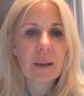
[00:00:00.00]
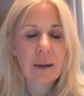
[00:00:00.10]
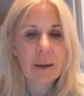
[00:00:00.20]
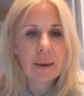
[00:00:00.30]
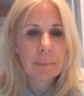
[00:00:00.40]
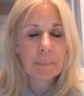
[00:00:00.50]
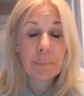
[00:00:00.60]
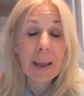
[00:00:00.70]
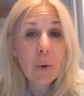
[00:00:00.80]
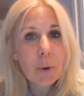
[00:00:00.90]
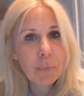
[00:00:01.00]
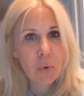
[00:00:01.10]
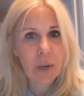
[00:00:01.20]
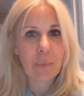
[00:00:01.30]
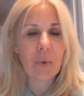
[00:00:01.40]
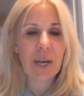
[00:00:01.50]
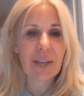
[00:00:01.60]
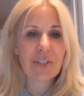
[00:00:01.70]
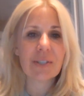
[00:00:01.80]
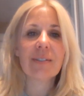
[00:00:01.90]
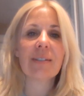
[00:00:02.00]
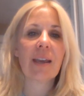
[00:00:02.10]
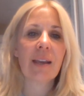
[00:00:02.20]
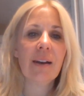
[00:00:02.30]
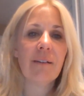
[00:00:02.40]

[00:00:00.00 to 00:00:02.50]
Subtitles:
PowerPoint one, I should say,